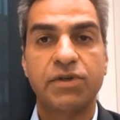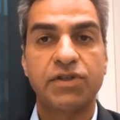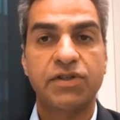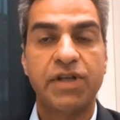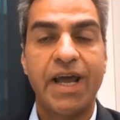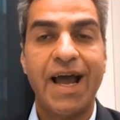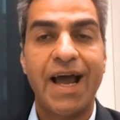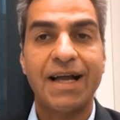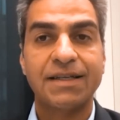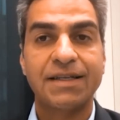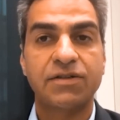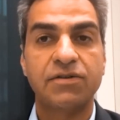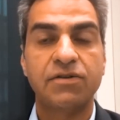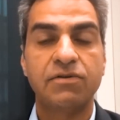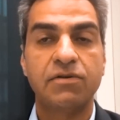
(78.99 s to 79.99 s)
which they had
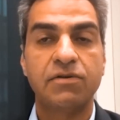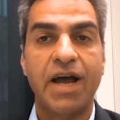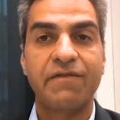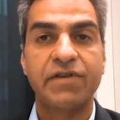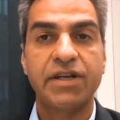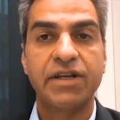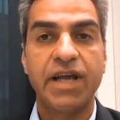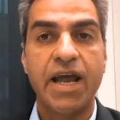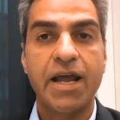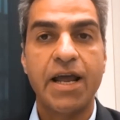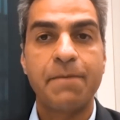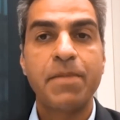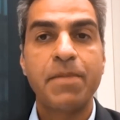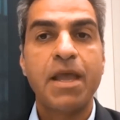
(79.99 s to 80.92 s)
to do every day.